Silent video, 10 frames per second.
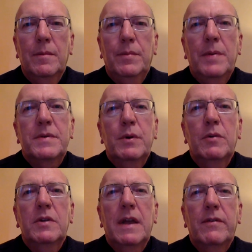Perhaps we
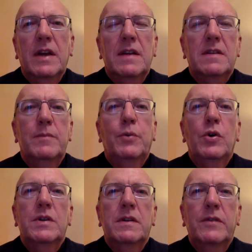will never get to the
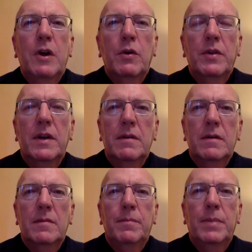point of knowing
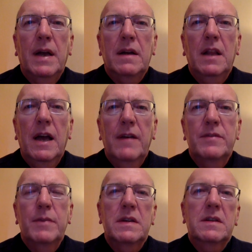that black lives
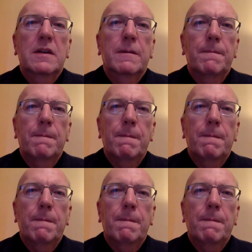matter